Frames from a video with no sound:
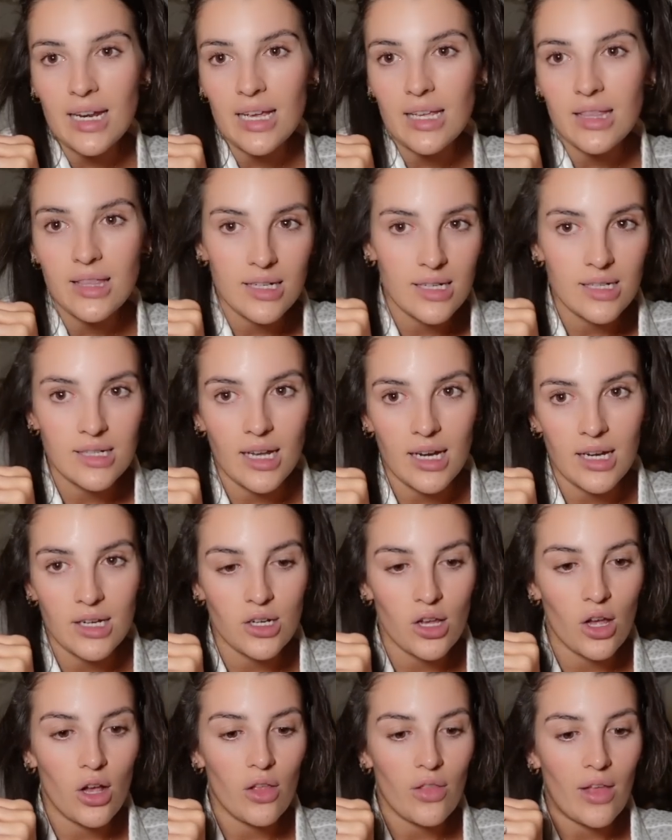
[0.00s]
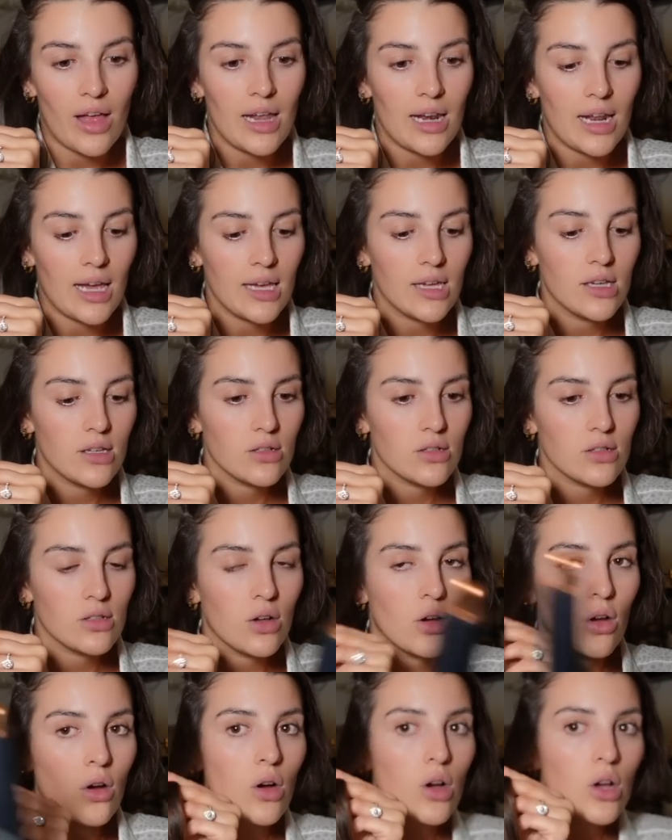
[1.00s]
like the desired curl that I like.
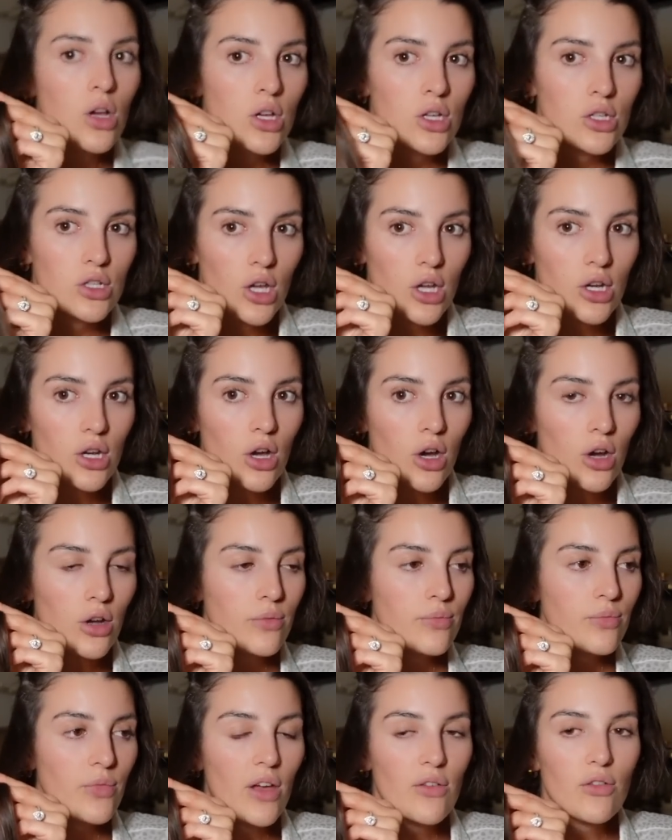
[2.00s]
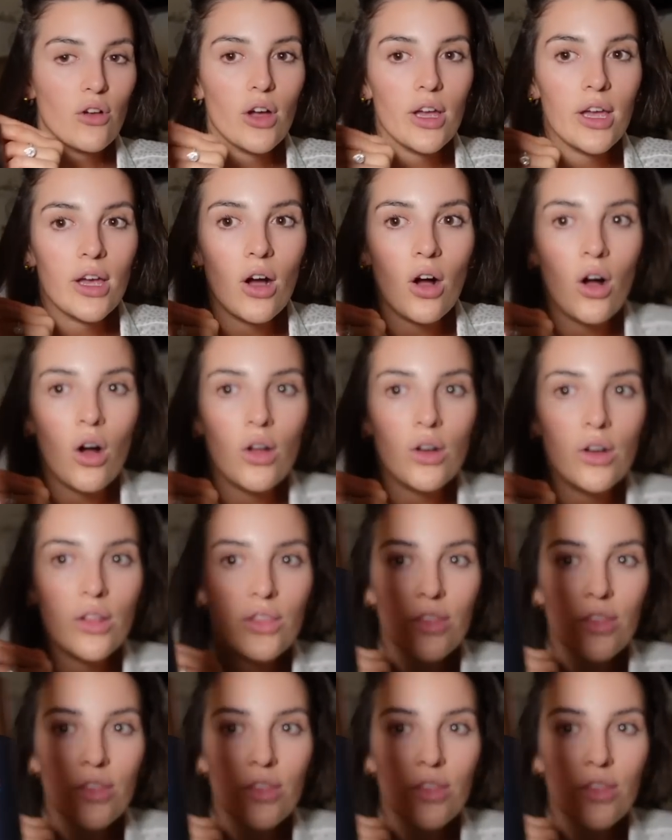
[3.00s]
So turn it on. I've got it on